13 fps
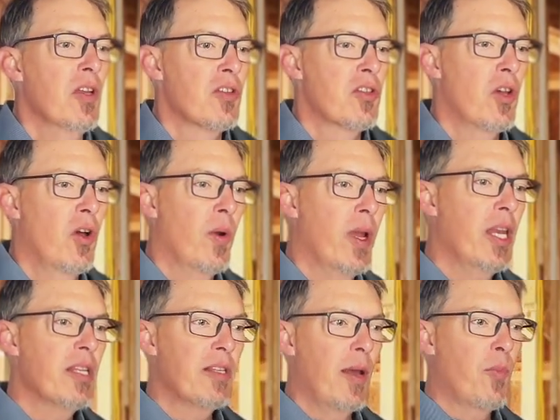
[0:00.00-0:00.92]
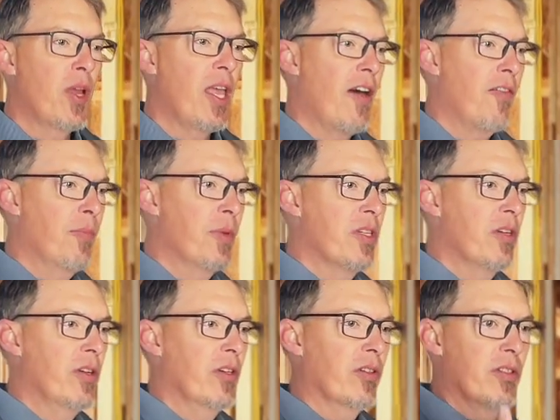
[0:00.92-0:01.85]
So anytime we have
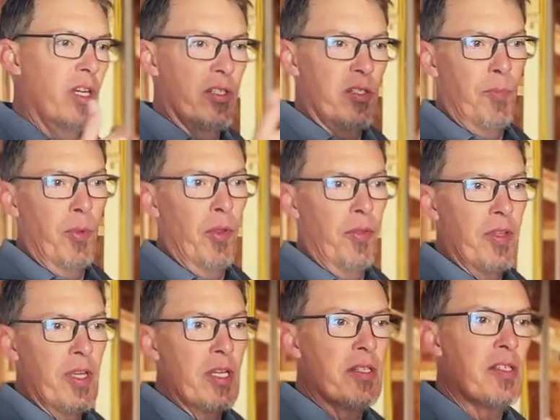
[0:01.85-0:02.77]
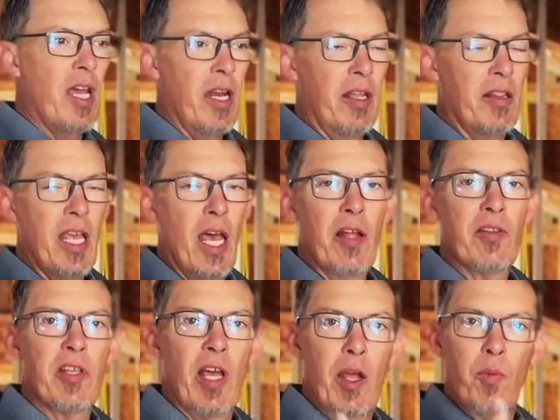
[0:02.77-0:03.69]
material touch both the inside and the
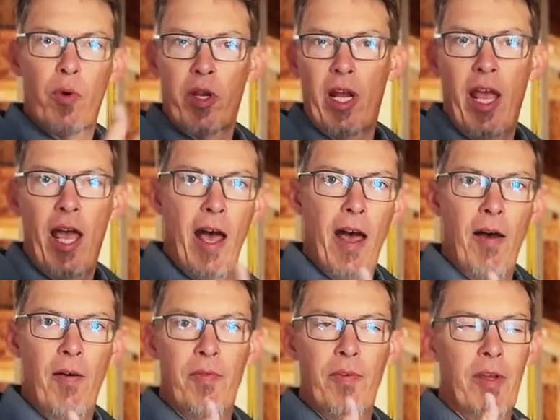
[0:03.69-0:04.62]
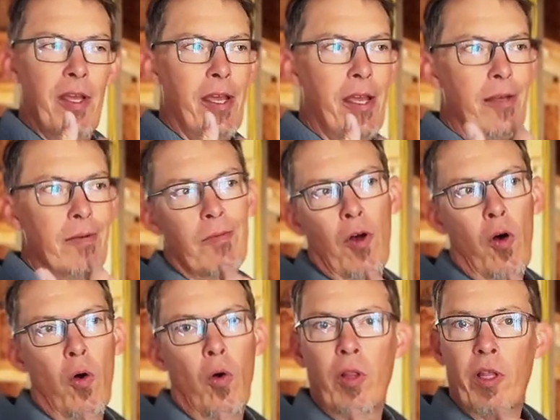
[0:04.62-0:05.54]
outside, we're going to have a
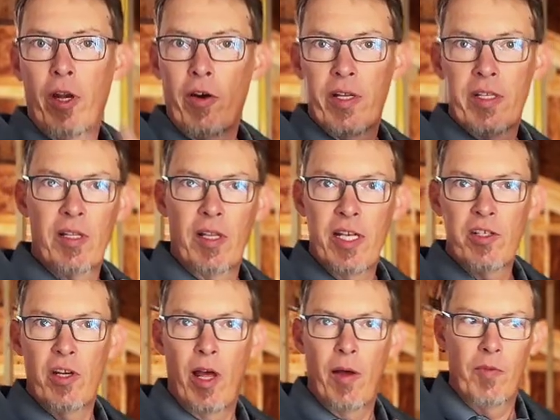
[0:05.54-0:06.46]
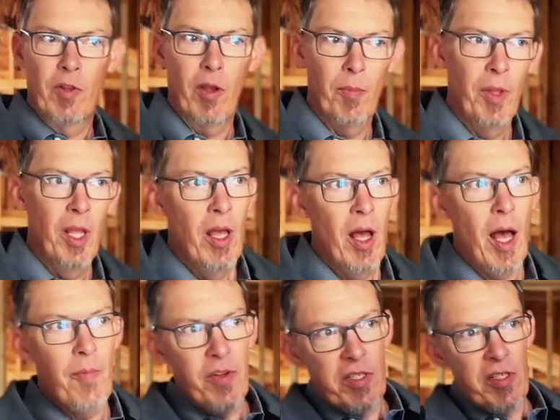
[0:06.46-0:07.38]
hole in our insulation envelope.
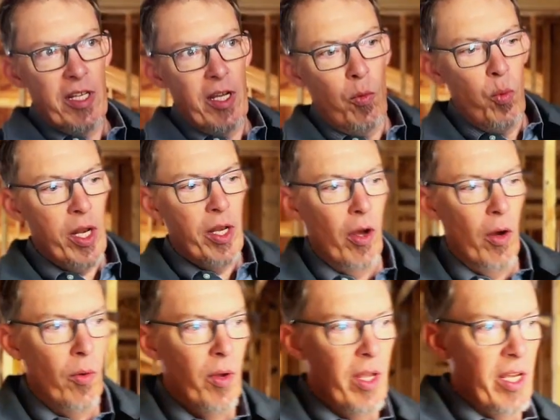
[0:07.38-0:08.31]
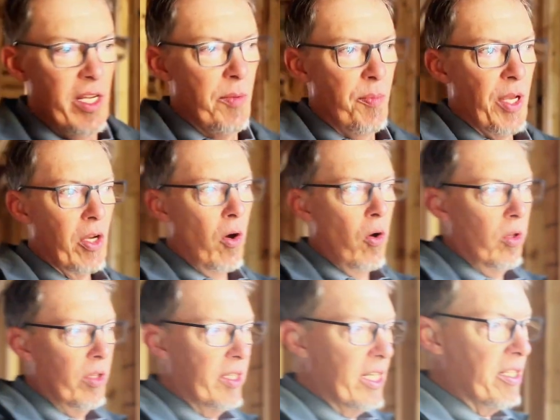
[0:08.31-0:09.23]
Obviously, a window is a big
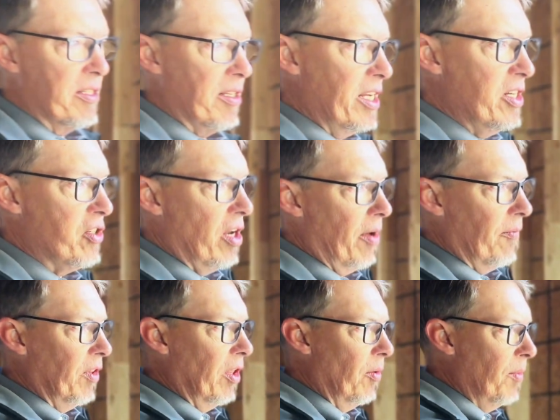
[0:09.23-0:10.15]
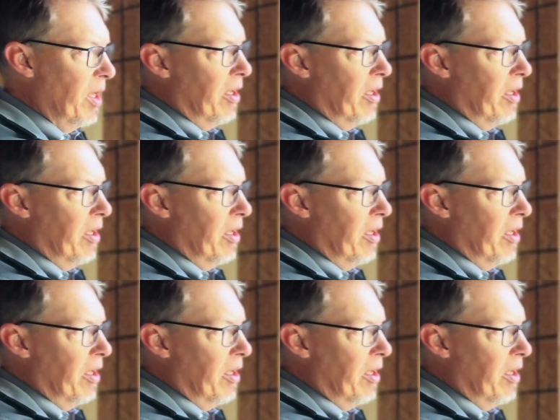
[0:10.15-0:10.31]
hole in the insulation envelope.